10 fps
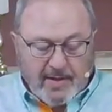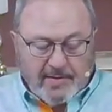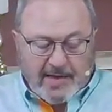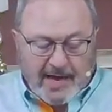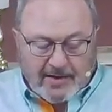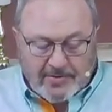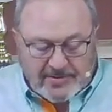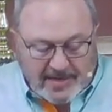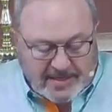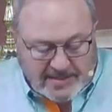The
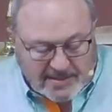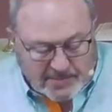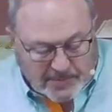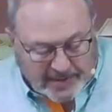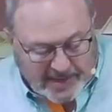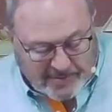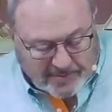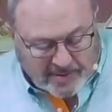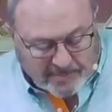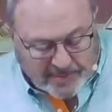accusations were either
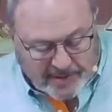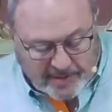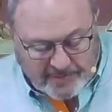completely